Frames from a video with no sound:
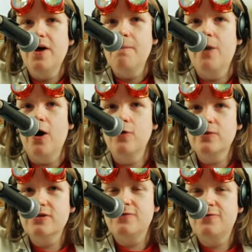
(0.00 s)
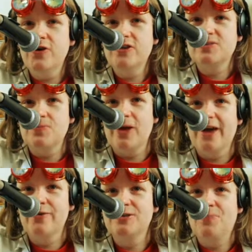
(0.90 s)
but only the first
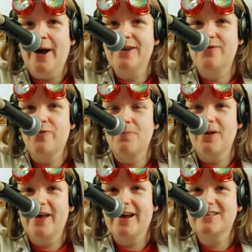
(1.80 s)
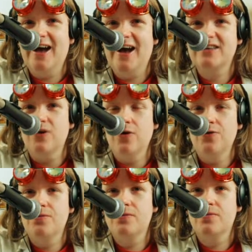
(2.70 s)
player is banned from playing attacks
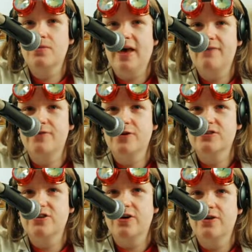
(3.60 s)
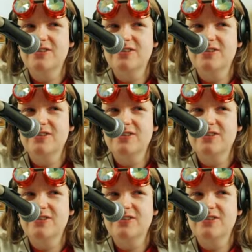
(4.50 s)
on their first turn.